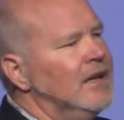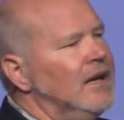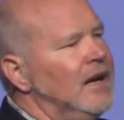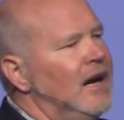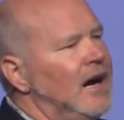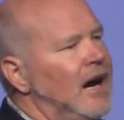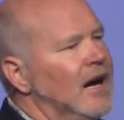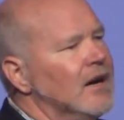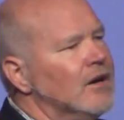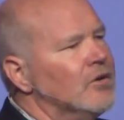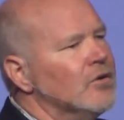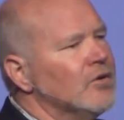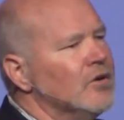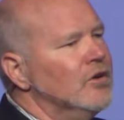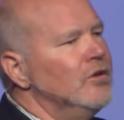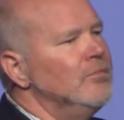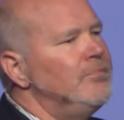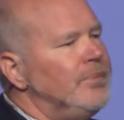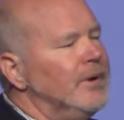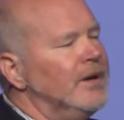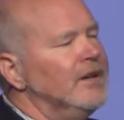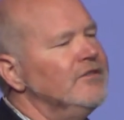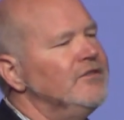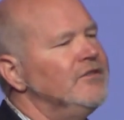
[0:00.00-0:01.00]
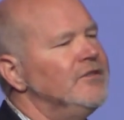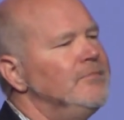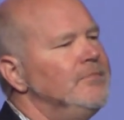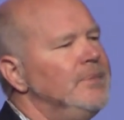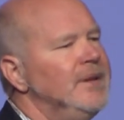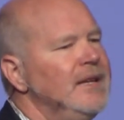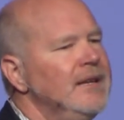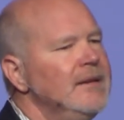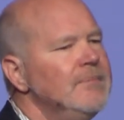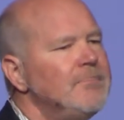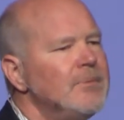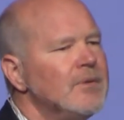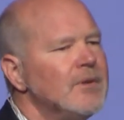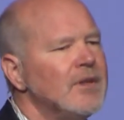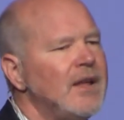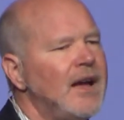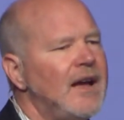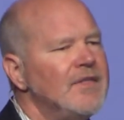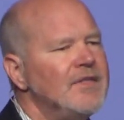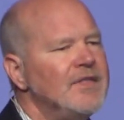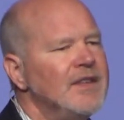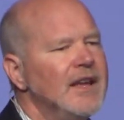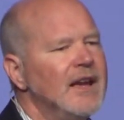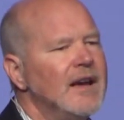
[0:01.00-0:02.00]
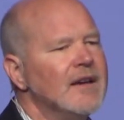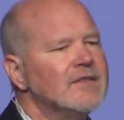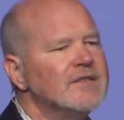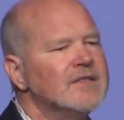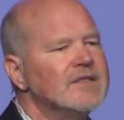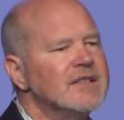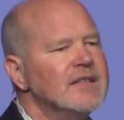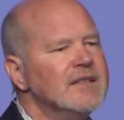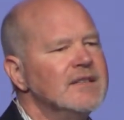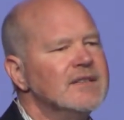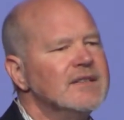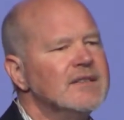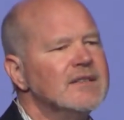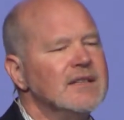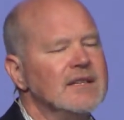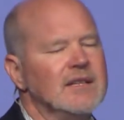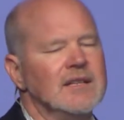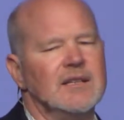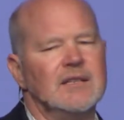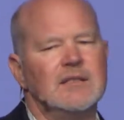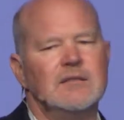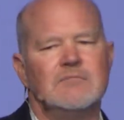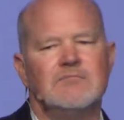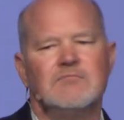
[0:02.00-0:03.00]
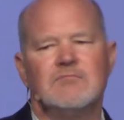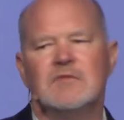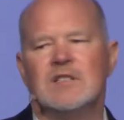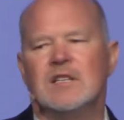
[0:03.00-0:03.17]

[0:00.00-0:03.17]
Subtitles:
a group of people at the FCC